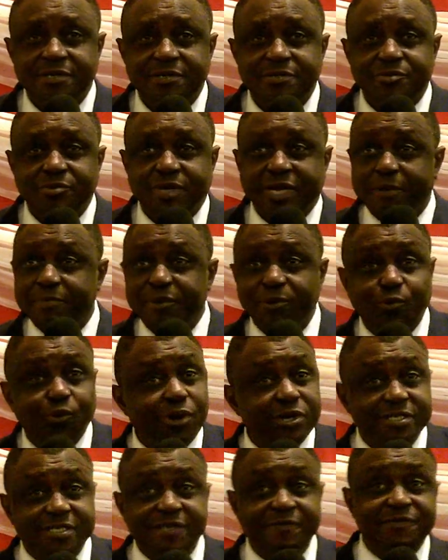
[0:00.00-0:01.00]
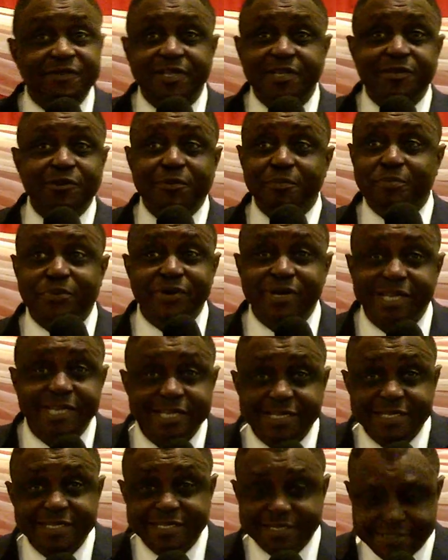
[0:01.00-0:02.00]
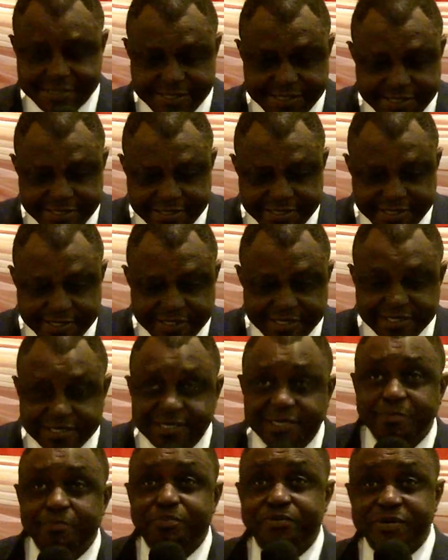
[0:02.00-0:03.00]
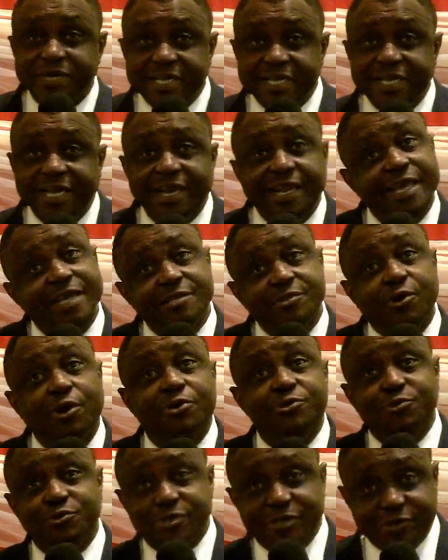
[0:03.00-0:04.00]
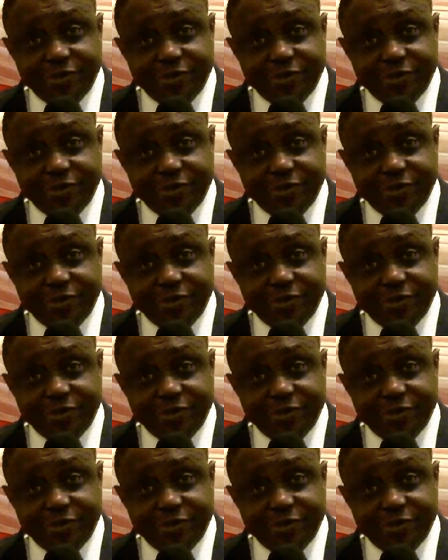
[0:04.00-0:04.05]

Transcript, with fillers: It would have been worse if they don't pray. They prayed and let God do the